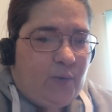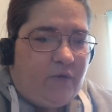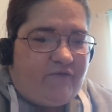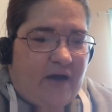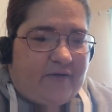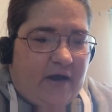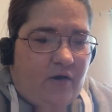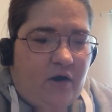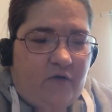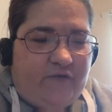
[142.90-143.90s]
we found out
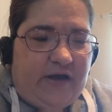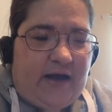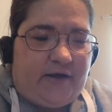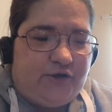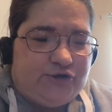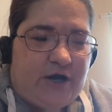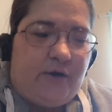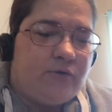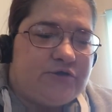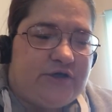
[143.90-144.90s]
Harvey had
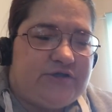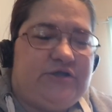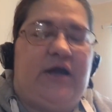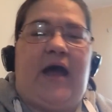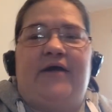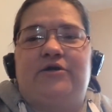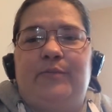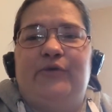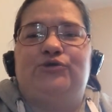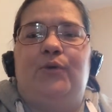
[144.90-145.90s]
congenital cystic
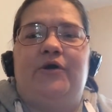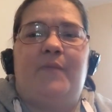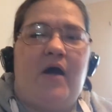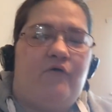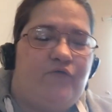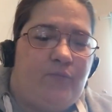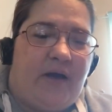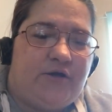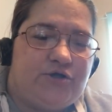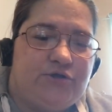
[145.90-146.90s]
adenomatoid
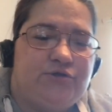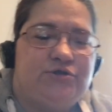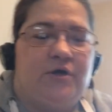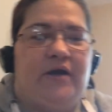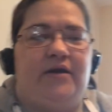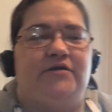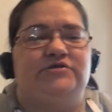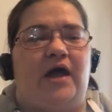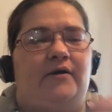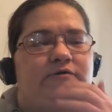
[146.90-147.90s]
malformations in his
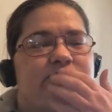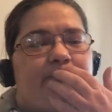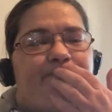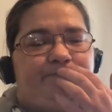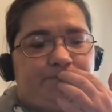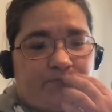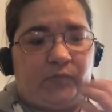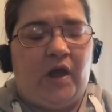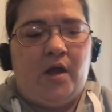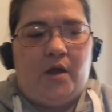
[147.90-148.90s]
lungs.
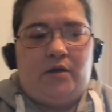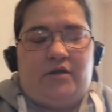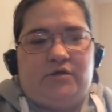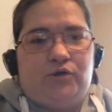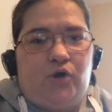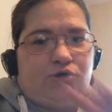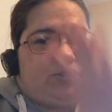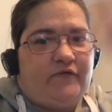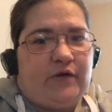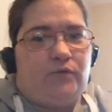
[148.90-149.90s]
Lots
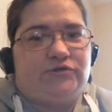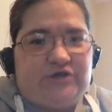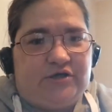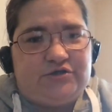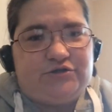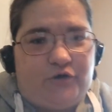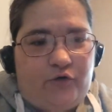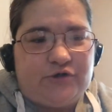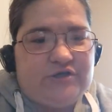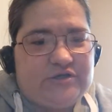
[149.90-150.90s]
of little cysts
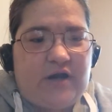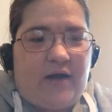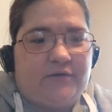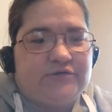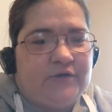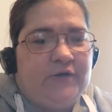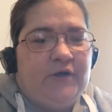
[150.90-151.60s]
across his lungs,